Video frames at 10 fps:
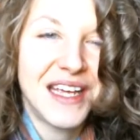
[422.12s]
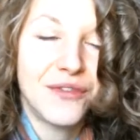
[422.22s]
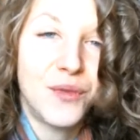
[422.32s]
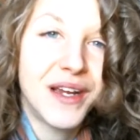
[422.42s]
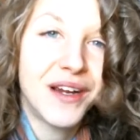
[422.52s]

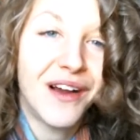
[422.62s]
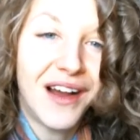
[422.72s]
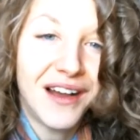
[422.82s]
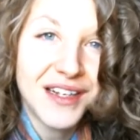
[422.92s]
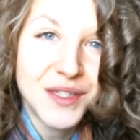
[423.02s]
if we are
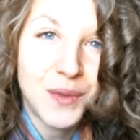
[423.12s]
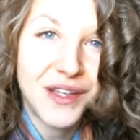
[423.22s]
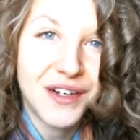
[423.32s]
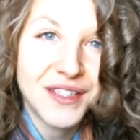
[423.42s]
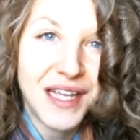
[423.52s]
honest with
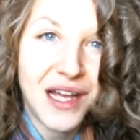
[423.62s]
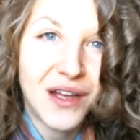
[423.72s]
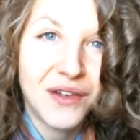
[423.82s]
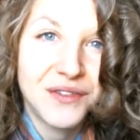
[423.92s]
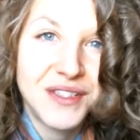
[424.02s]

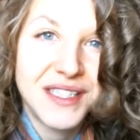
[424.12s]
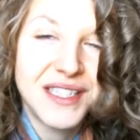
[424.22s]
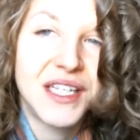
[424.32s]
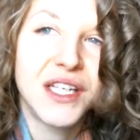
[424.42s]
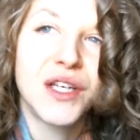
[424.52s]
ourselves,
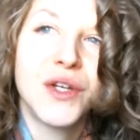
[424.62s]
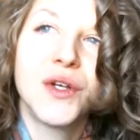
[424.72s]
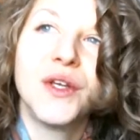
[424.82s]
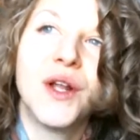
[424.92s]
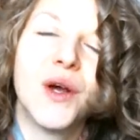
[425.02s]

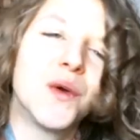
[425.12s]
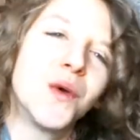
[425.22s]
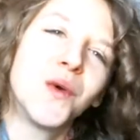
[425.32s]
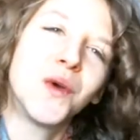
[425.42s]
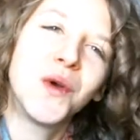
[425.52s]
you know,
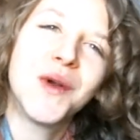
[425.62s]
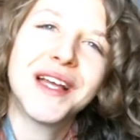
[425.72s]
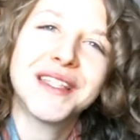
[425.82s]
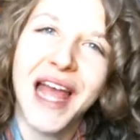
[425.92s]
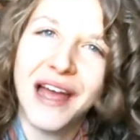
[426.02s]
who
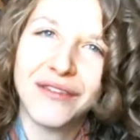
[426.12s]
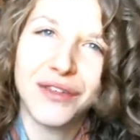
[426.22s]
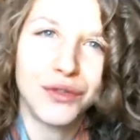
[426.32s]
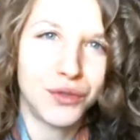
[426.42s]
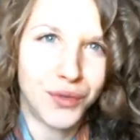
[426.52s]
has
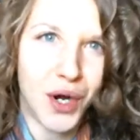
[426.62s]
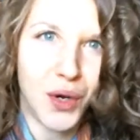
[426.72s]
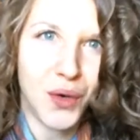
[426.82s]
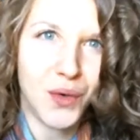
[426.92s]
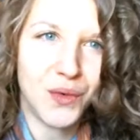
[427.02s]
ever
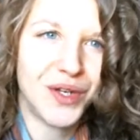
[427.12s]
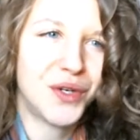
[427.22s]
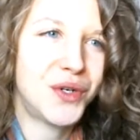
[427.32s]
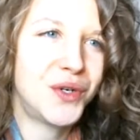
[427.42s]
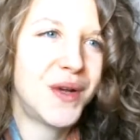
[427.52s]
grown?
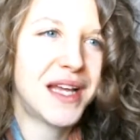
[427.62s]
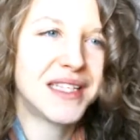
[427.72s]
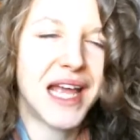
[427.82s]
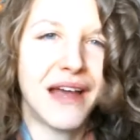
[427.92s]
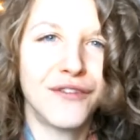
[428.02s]
Who
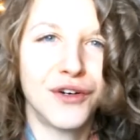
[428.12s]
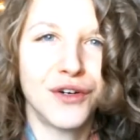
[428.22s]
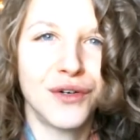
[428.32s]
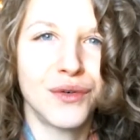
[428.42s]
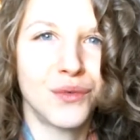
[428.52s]
has
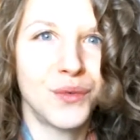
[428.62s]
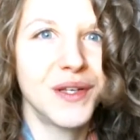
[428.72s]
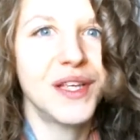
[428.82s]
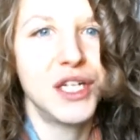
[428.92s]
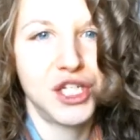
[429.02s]
ever
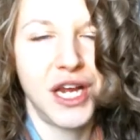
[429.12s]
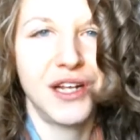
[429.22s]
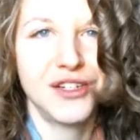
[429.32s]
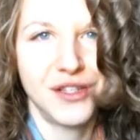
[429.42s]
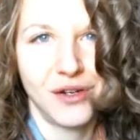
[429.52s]
really
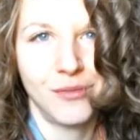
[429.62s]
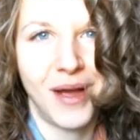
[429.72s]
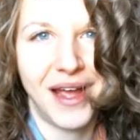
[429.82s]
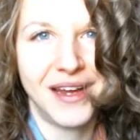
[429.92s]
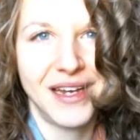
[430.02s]
changed their
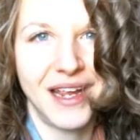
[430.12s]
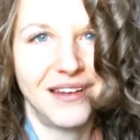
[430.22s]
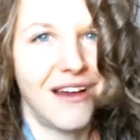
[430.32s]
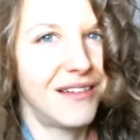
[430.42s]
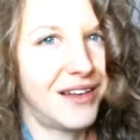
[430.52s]
mind
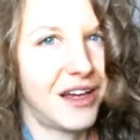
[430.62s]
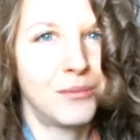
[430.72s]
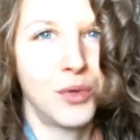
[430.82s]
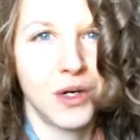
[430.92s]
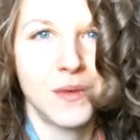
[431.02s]
and gotten
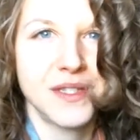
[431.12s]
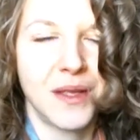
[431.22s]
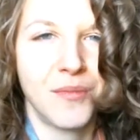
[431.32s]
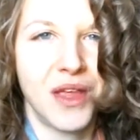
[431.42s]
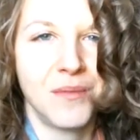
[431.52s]
on board with
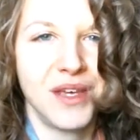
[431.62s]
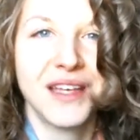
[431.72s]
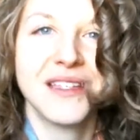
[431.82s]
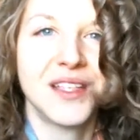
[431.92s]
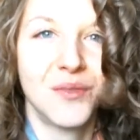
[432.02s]
something
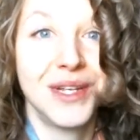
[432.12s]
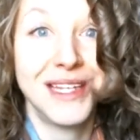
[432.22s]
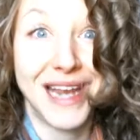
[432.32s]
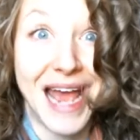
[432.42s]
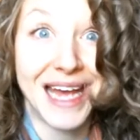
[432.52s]
because
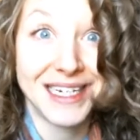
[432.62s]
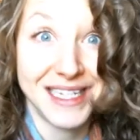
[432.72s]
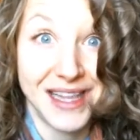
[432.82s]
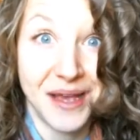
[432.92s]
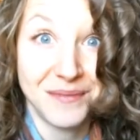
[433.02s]
someone nagged
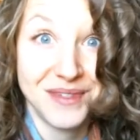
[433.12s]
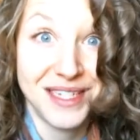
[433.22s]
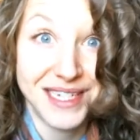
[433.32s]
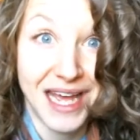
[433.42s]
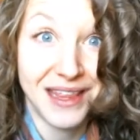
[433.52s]
them
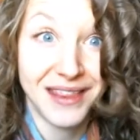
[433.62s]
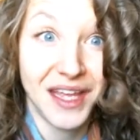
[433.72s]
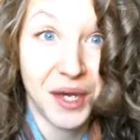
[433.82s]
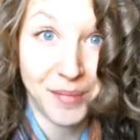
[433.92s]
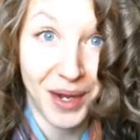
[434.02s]
to death
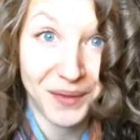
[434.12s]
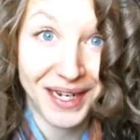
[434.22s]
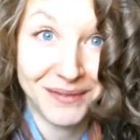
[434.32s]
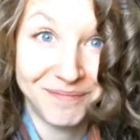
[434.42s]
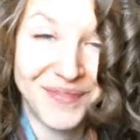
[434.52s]
about it?